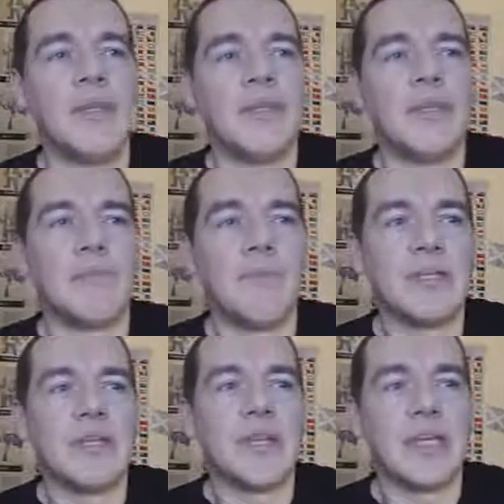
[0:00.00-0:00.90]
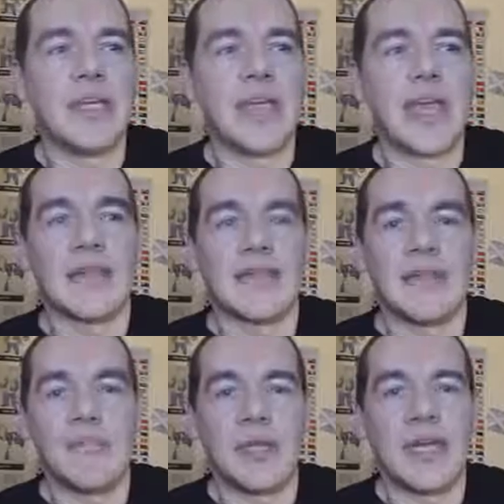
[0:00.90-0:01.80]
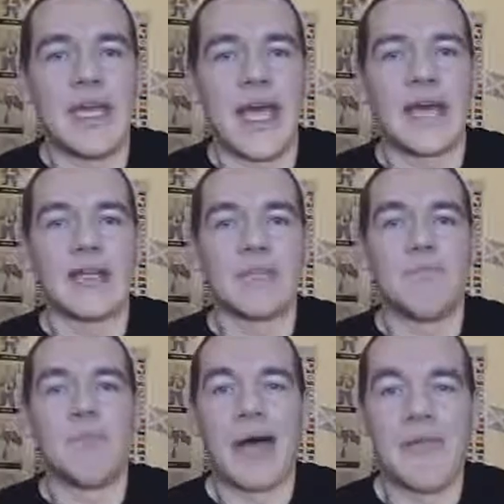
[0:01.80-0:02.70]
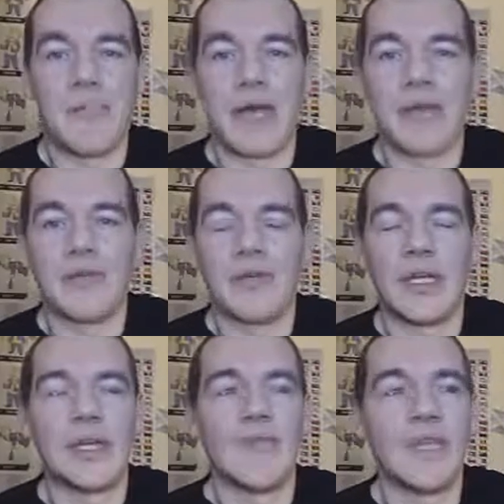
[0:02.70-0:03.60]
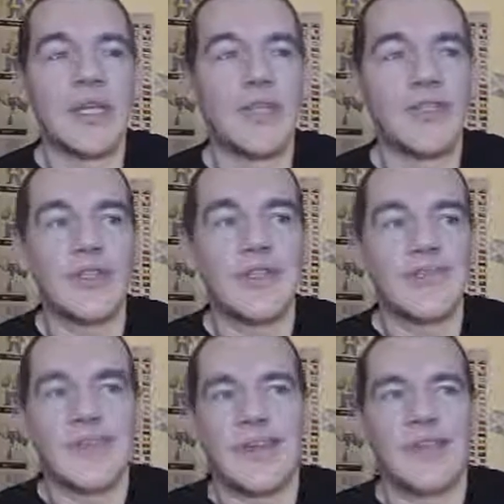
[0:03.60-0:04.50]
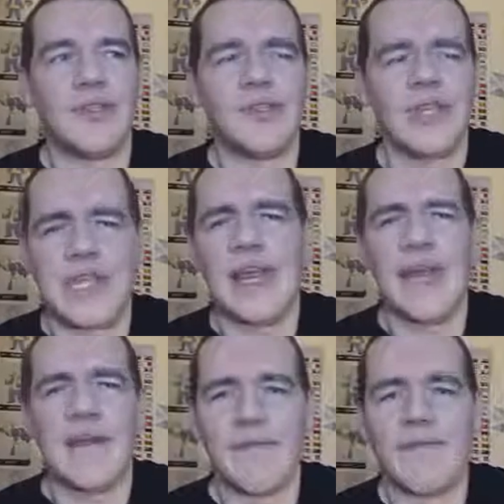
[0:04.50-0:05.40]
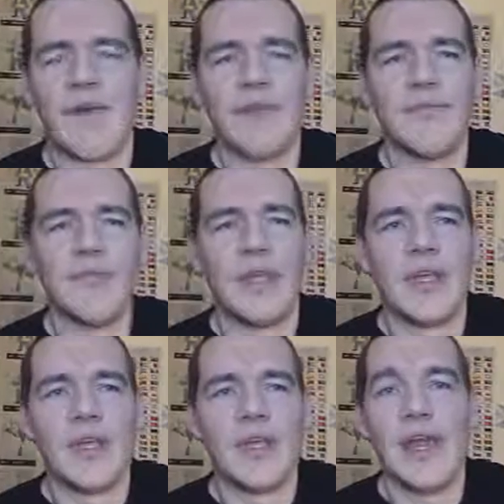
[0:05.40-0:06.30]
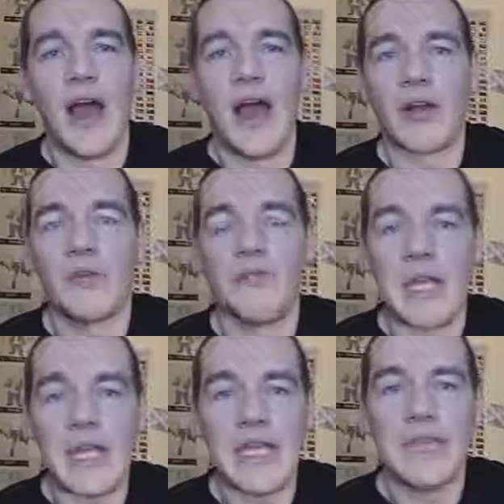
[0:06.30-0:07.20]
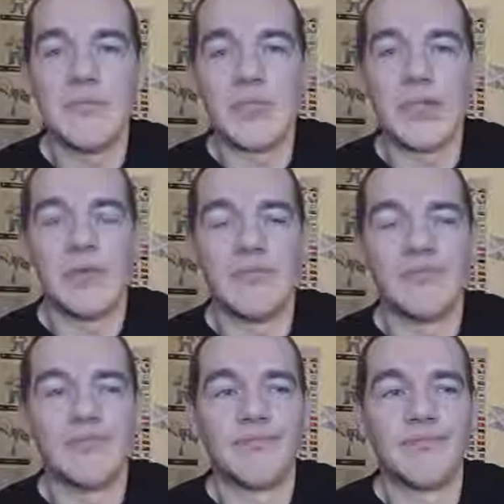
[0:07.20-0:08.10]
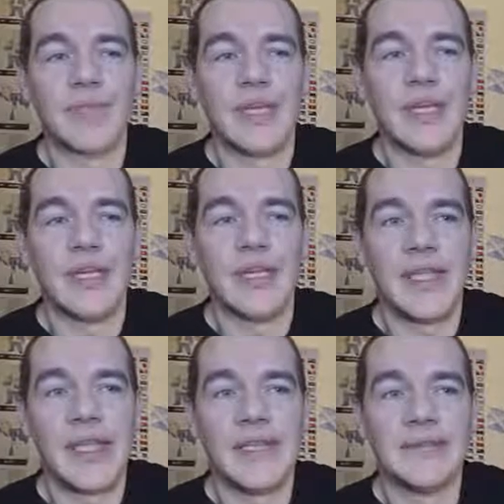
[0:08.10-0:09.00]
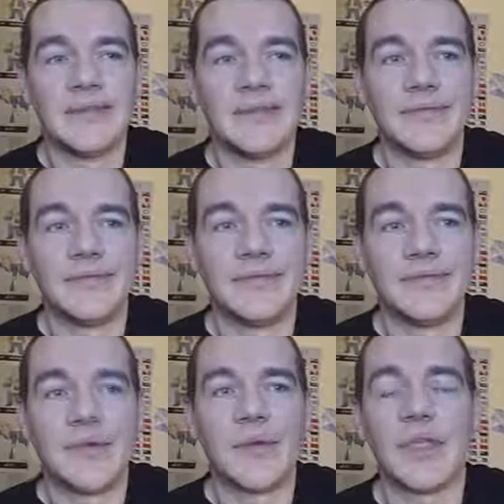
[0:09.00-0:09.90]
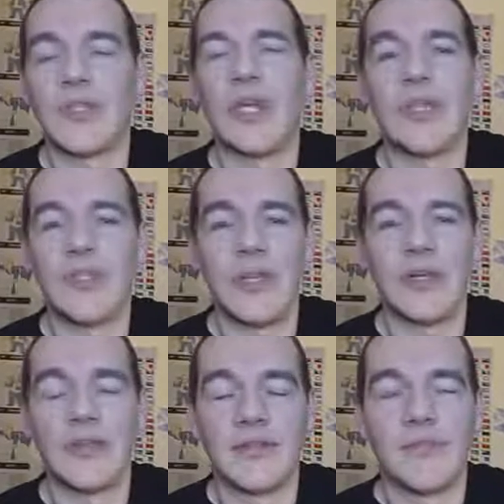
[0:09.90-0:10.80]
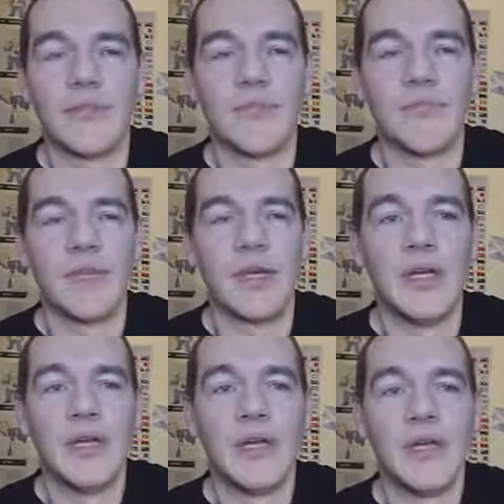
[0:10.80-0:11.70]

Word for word: And basically you get to play as Batman, right? And it's just it's just great fun. Then Arkham Knight comes out and uh, well they changed it from